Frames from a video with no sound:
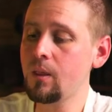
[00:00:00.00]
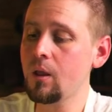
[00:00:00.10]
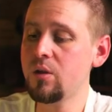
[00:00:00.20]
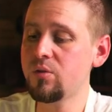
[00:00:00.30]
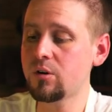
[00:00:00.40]

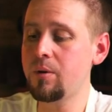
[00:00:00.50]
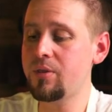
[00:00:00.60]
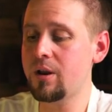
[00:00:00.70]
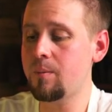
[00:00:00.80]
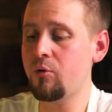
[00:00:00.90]
He's going to put
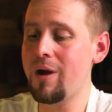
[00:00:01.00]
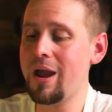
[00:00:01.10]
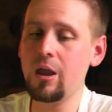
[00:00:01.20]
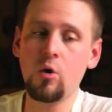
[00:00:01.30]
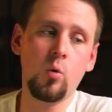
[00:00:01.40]
that up in the right
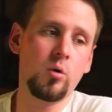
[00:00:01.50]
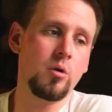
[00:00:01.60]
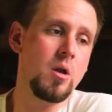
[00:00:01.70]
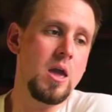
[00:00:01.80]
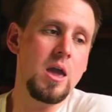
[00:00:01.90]
hand
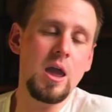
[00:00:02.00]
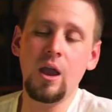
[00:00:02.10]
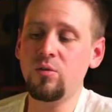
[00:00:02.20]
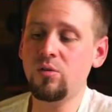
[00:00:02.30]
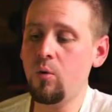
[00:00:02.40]
corner.
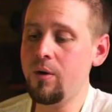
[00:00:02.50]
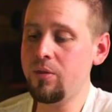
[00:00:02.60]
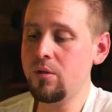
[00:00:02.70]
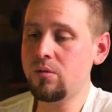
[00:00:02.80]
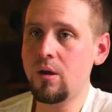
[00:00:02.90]
And so what
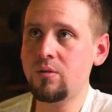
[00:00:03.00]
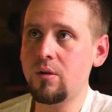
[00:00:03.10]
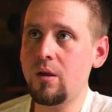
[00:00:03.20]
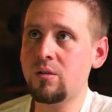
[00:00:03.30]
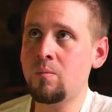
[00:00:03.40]
this is,
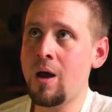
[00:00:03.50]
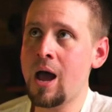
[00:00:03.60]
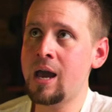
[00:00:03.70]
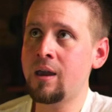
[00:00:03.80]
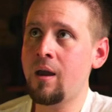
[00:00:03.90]
is
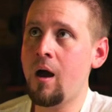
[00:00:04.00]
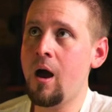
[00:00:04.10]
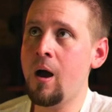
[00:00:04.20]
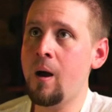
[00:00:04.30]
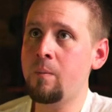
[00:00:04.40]
my,
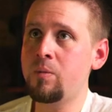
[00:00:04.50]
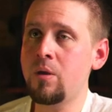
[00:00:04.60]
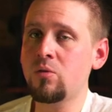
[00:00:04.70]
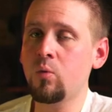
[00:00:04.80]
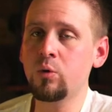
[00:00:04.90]
uh,
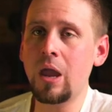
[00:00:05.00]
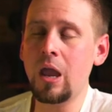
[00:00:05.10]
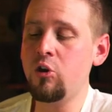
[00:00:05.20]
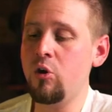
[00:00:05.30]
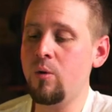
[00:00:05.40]
this will
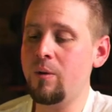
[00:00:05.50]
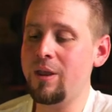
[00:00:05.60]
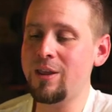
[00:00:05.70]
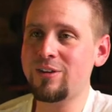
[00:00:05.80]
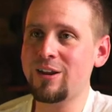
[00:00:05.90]
take you,
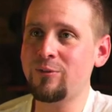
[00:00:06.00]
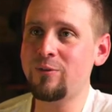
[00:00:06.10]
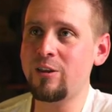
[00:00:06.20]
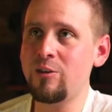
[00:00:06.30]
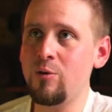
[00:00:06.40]
and it's kind of
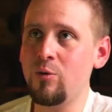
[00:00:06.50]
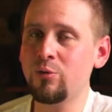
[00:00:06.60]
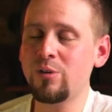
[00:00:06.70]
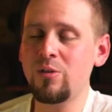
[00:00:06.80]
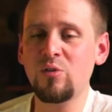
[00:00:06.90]
funny, you'll
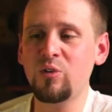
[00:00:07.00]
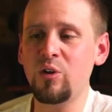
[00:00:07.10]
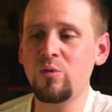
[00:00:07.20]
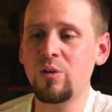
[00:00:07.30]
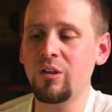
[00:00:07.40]
see this when
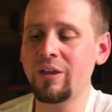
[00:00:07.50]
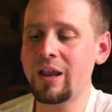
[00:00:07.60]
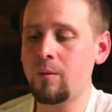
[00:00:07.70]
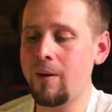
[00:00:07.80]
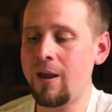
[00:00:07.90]
you see the
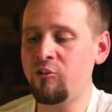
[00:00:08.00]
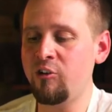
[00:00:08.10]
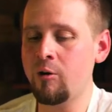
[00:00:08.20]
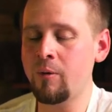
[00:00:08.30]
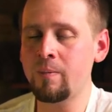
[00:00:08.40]
landing page
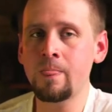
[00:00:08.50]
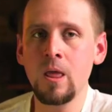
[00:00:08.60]
here, but